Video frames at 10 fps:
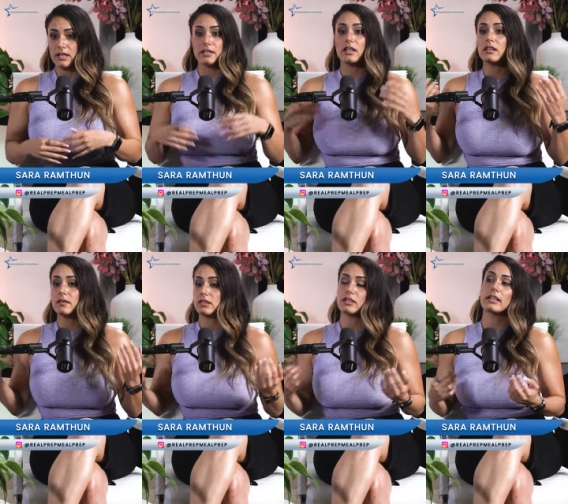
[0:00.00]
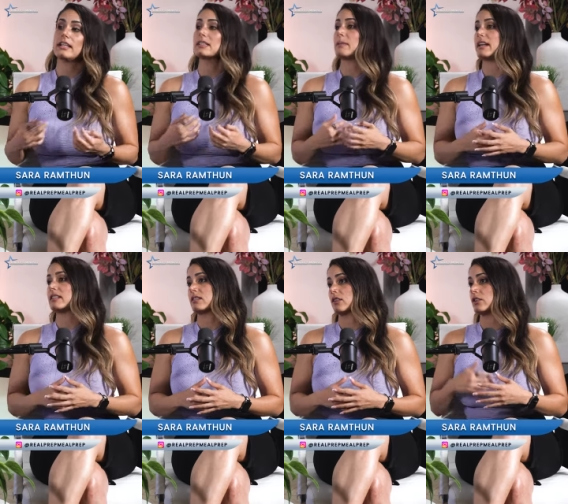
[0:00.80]
None of us are getting
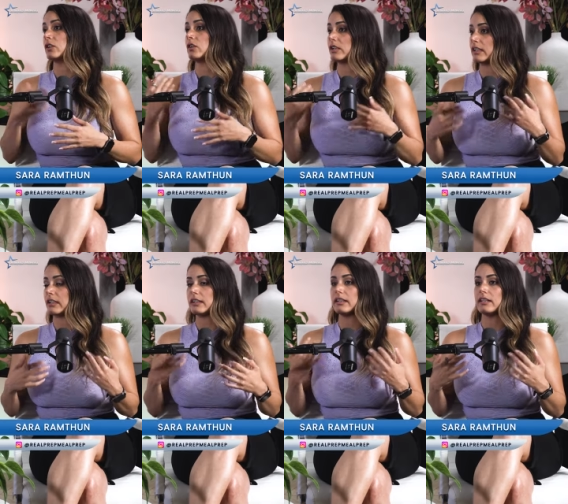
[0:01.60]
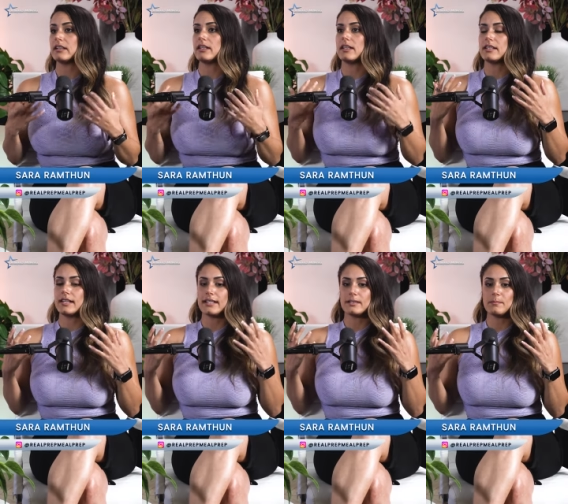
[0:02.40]
spikes in our. You know, they it,
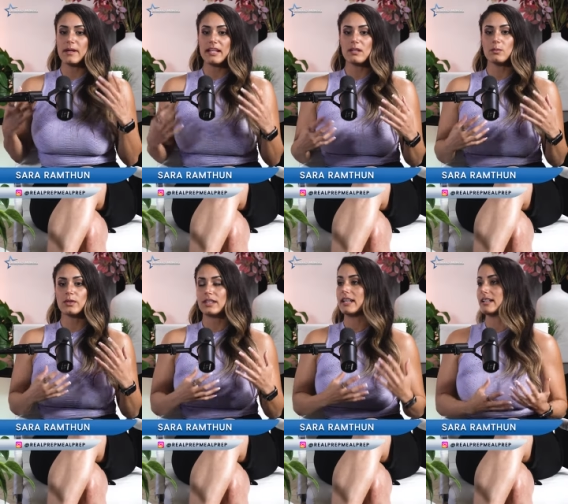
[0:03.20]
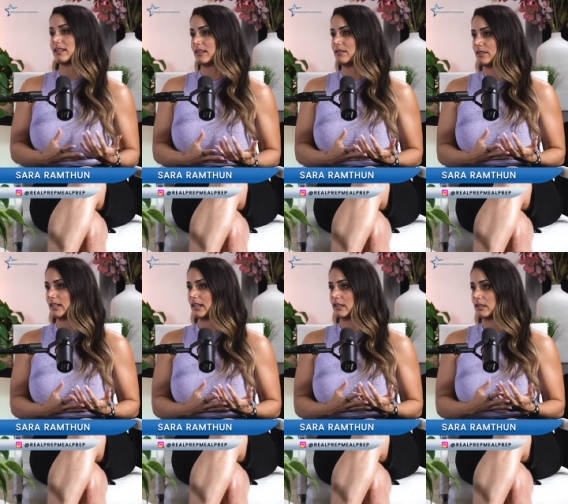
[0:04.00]
it's made it where they can live
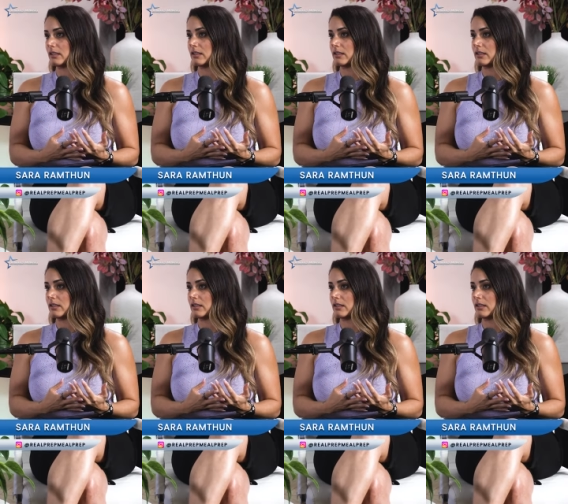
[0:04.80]
again,